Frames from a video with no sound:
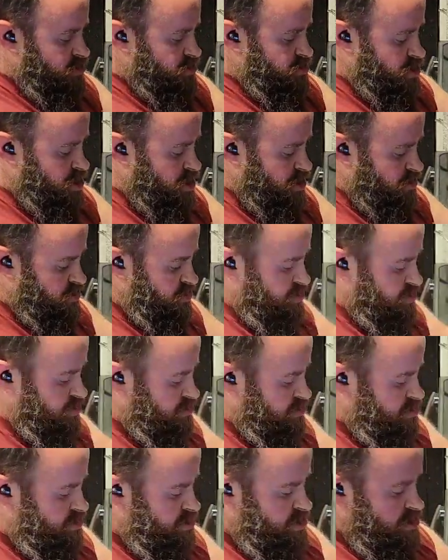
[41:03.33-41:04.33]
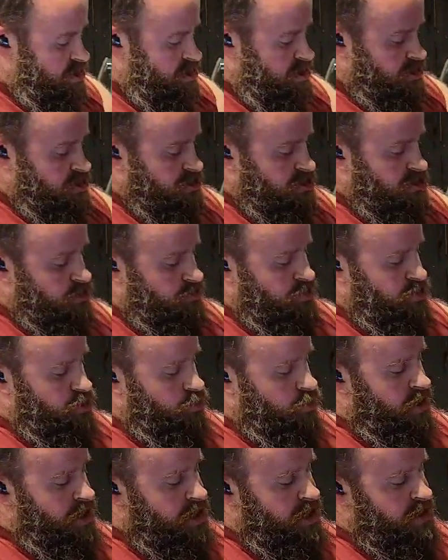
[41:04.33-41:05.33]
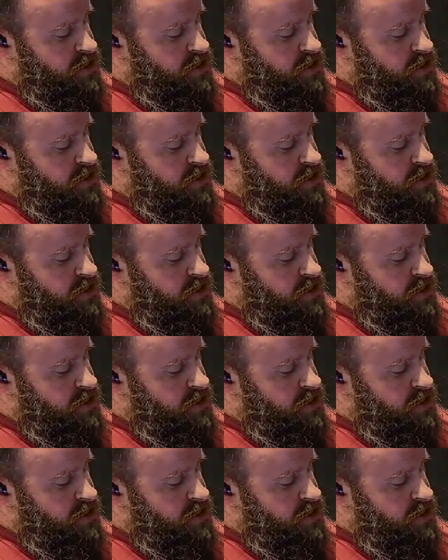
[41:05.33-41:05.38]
the sauce. So what you want to